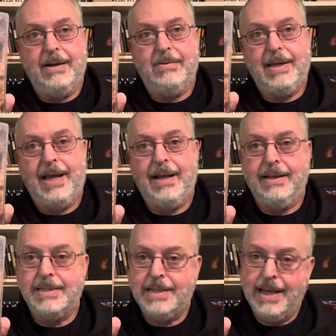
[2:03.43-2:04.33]
Okay,
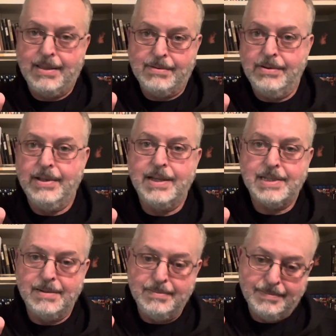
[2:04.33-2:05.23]
let's get through this
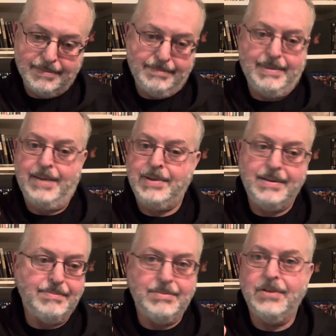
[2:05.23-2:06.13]
and maybe
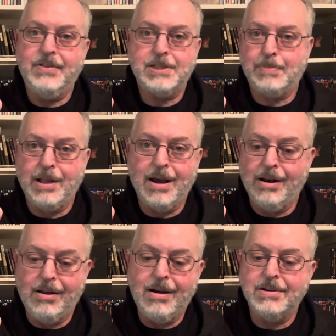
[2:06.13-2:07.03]
move this plot
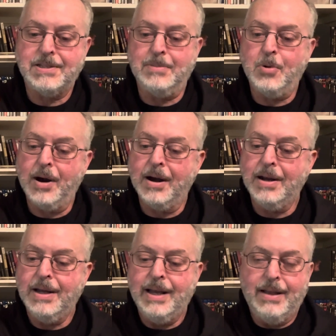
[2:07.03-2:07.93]
along somewhere.
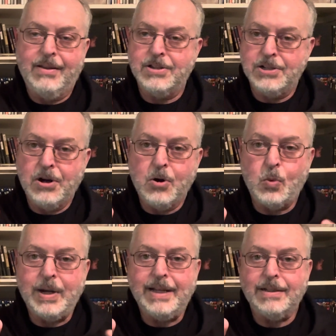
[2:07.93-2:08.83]
There's no
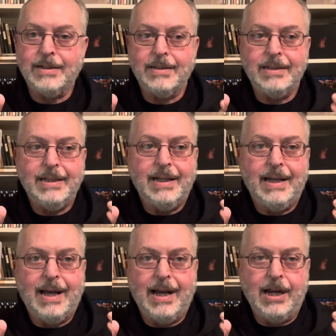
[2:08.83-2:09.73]
real
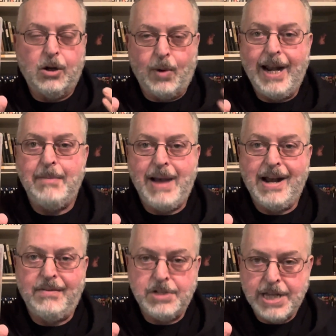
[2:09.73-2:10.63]
uh, great
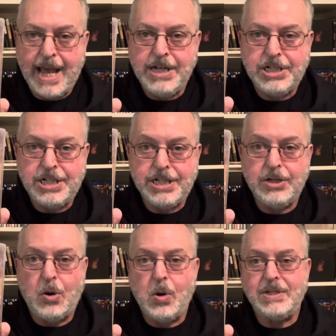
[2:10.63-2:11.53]
amount of tension
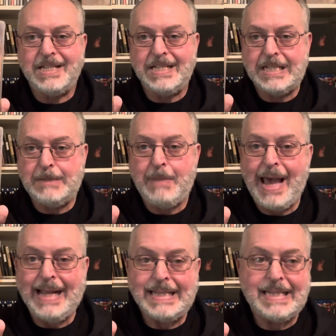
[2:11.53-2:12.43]
or
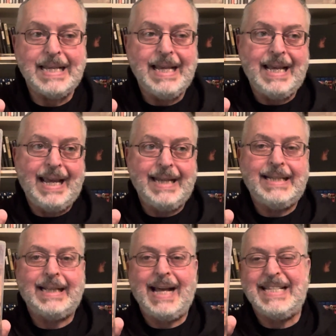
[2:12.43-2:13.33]
suspense
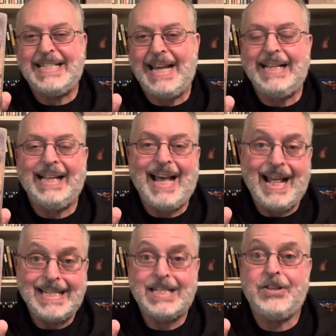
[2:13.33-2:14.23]
until I'd say the
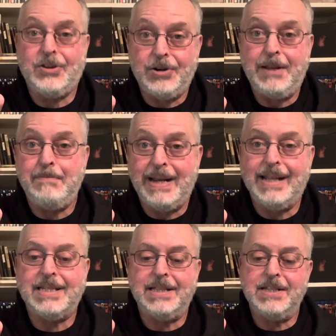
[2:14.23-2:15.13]
last 30
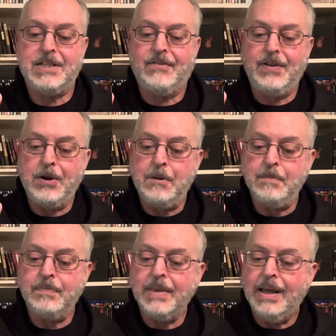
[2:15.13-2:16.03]
minutes of this film.